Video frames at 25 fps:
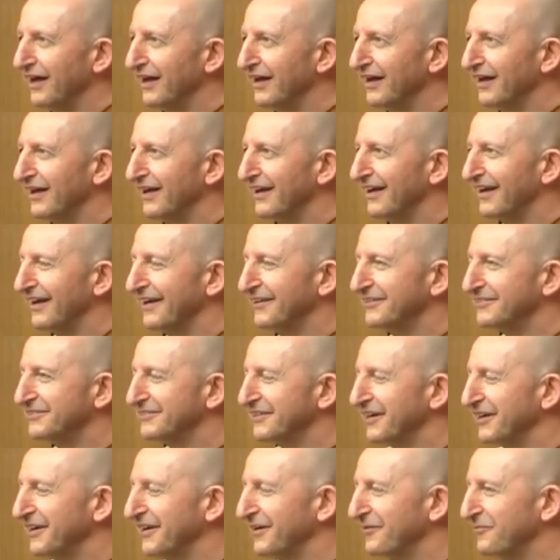uh,
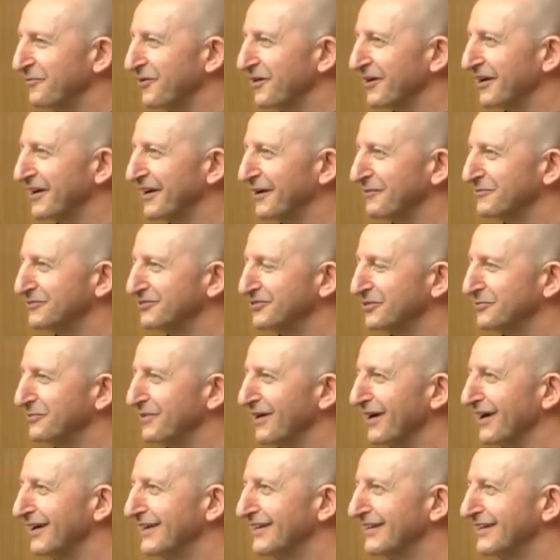is uh, what comes to
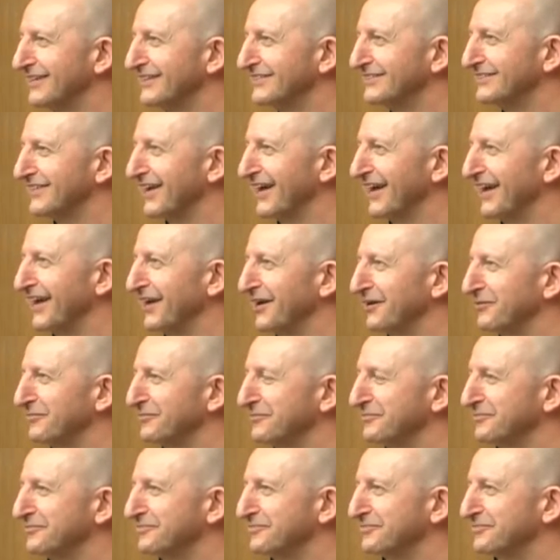mind is a.
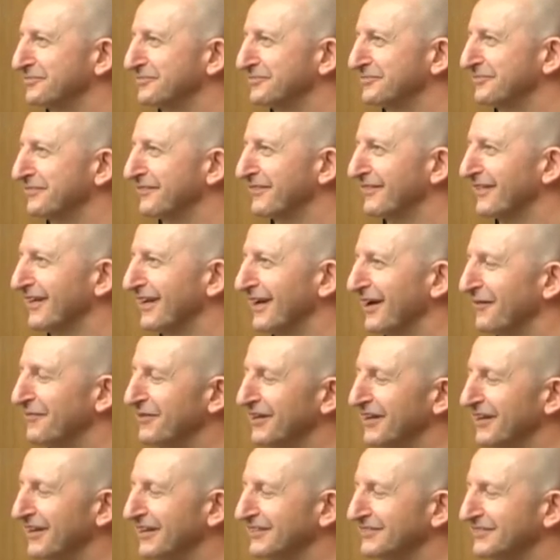Um, I
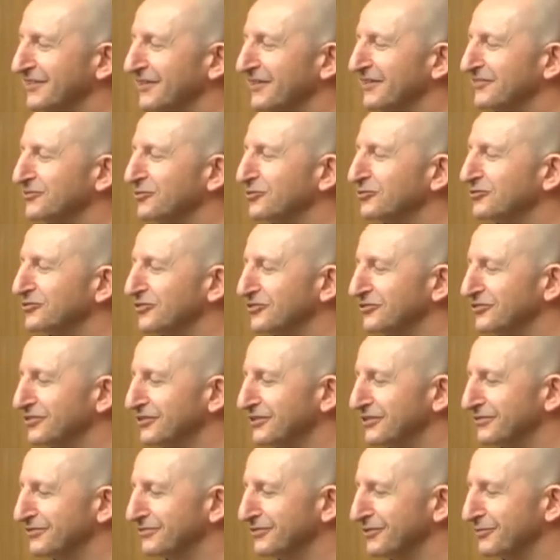mean, there's there's all sorts
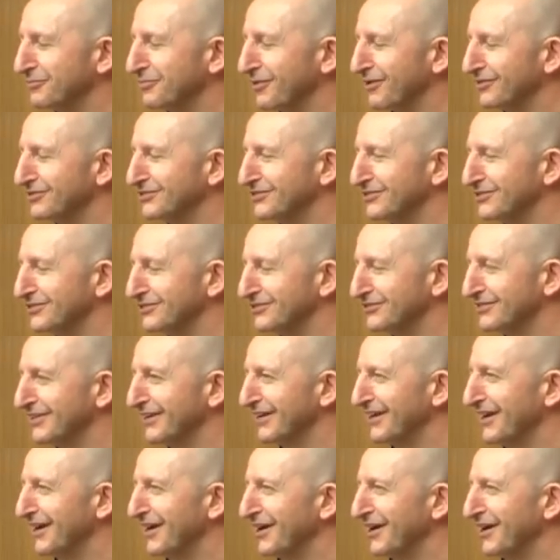of different approaches.